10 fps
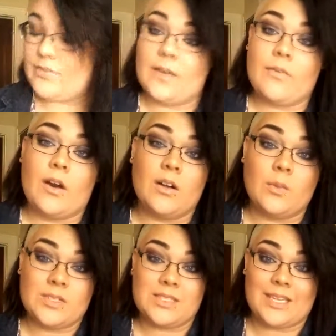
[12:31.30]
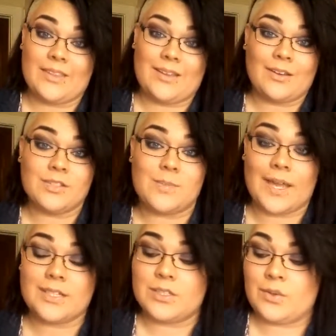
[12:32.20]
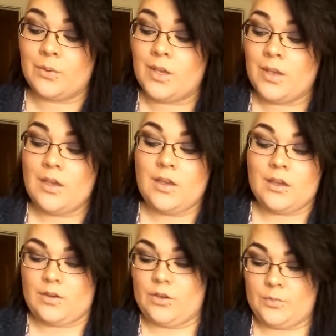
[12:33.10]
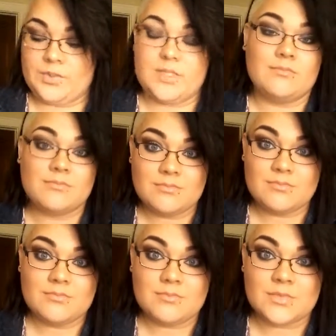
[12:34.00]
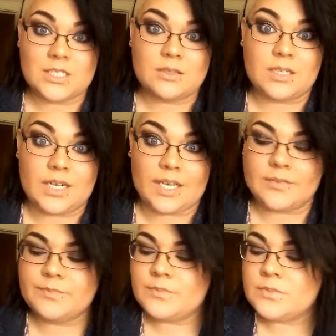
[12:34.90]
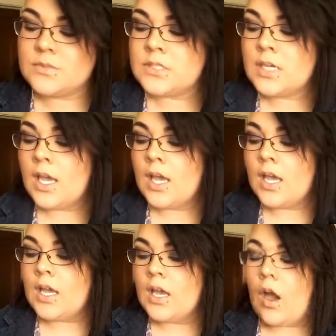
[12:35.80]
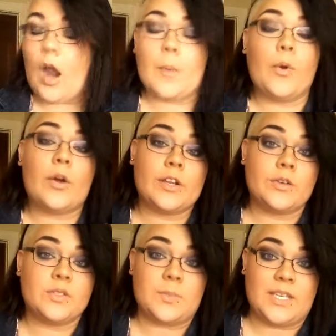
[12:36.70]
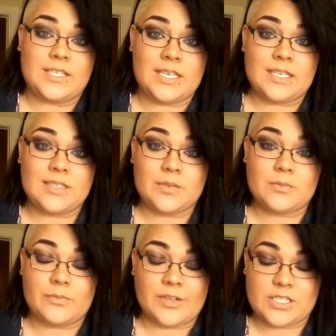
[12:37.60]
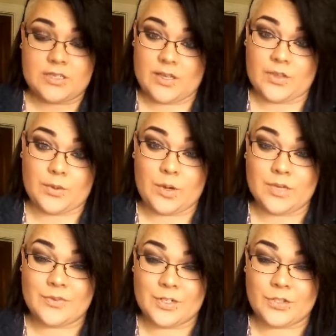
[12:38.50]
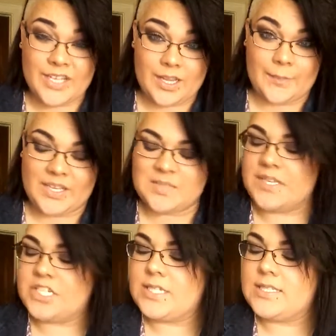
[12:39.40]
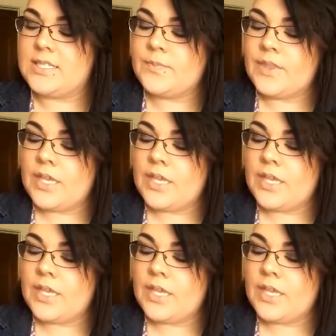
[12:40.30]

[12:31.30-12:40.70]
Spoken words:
if they fall, once again, that goes back to, oops, they're dead. Arboreal species, which is another word for tree climbing species.